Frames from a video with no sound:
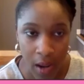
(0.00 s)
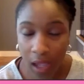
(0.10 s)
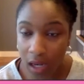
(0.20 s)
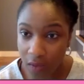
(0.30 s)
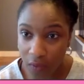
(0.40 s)

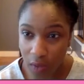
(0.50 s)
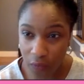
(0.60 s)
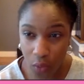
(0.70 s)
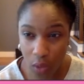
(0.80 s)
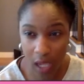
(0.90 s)
And even
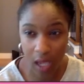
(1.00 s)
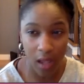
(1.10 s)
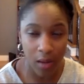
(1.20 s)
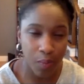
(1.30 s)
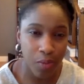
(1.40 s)
if you
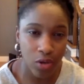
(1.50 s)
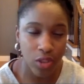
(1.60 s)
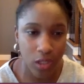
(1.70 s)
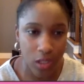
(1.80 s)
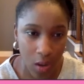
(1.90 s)
can't
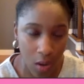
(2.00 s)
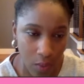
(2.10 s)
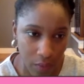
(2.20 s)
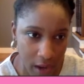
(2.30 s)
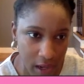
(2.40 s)
purchase the
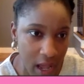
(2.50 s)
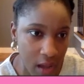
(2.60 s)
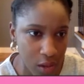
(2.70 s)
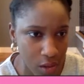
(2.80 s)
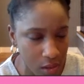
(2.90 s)
home right
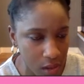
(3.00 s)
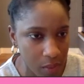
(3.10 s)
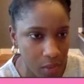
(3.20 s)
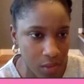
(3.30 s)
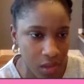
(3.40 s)
now, there are a
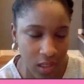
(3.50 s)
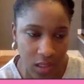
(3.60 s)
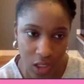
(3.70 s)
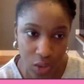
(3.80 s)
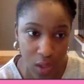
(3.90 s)
number of things
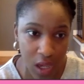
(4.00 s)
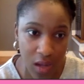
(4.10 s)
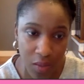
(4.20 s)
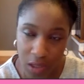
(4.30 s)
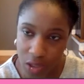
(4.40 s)
that you
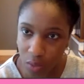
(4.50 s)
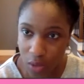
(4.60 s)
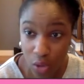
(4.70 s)
can be doing.